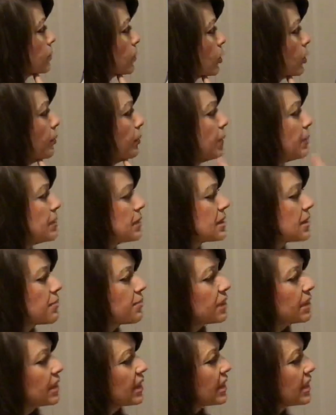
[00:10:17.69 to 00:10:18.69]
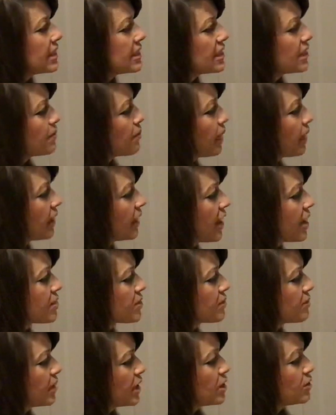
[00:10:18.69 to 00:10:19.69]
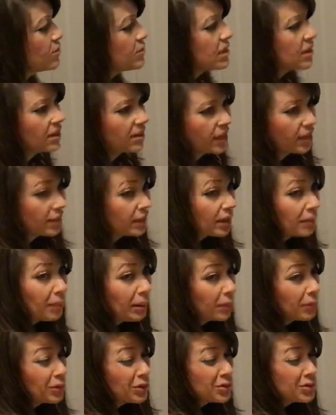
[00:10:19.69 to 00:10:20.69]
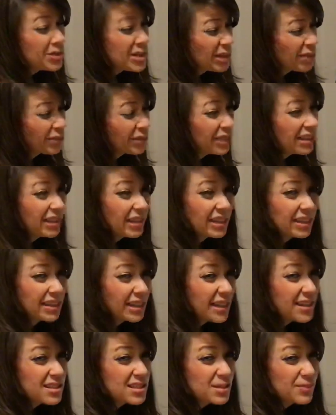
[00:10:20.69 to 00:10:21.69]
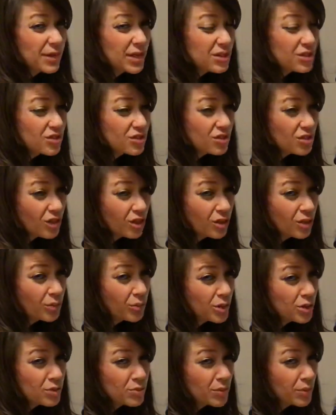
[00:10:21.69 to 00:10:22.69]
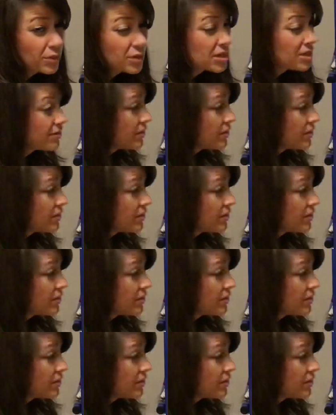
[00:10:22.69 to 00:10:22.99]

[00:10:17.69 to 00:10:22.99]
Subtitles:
Or maybe something that I did in my classroom that you didn't like. Like maybe you didn't really like the estimation jar and you wish we wouldn't